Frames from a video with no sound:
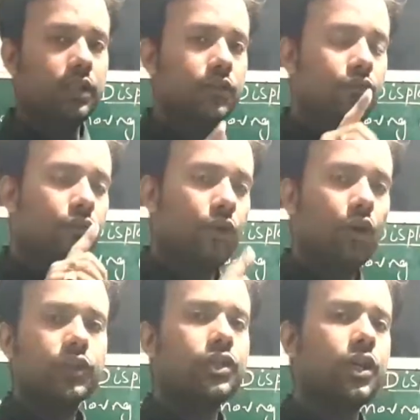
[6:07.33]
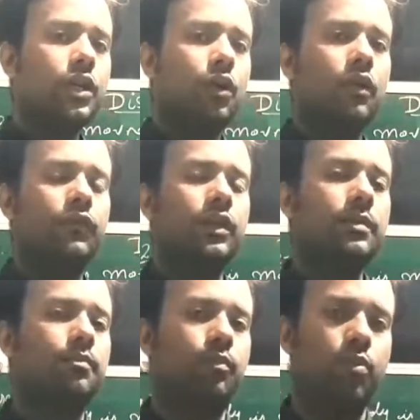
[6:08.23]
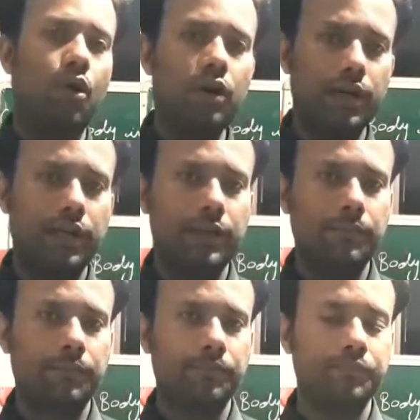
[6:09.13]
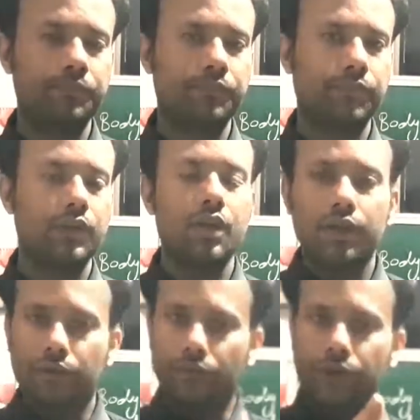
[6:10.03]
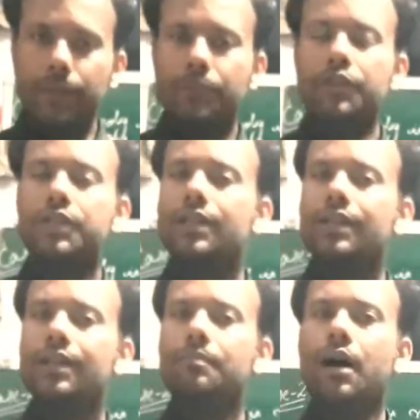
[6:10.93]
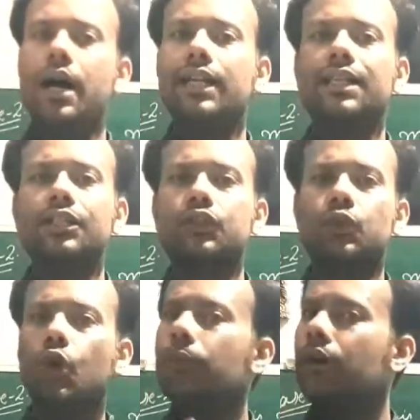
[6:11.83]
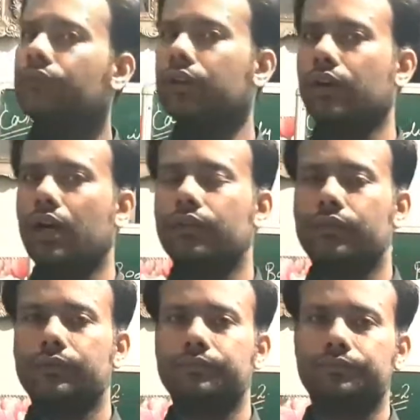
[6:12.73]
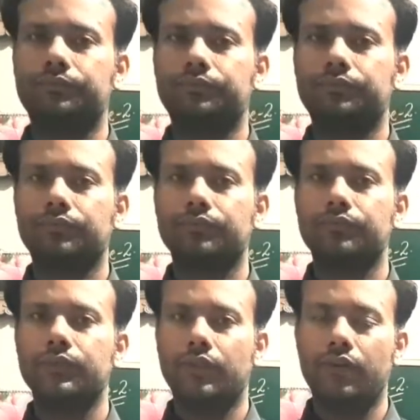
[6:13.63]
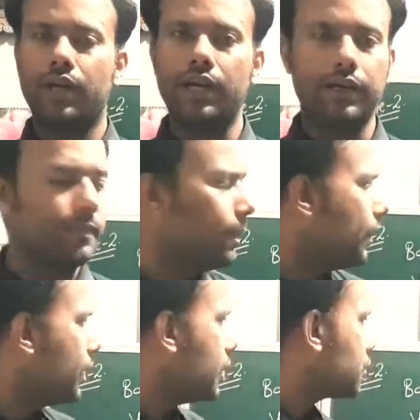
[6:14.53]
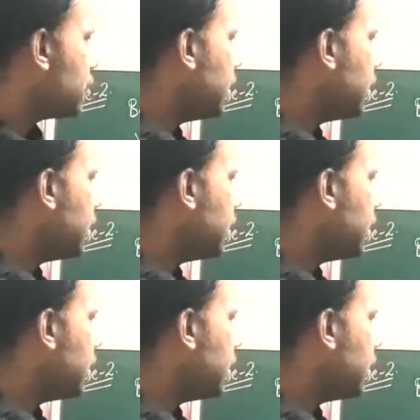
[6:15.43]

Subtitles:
velocity of the body represented by the slope of the graph, right? So